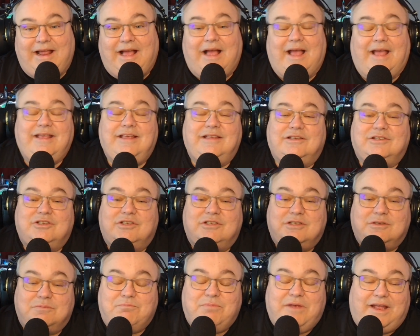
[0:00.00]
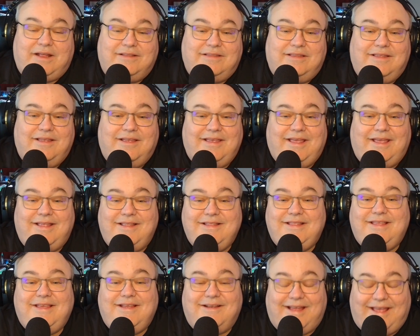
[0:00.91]
I expect in
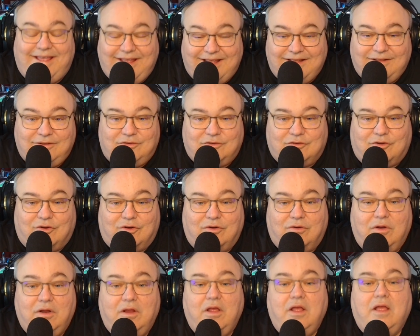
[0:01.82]
the answer,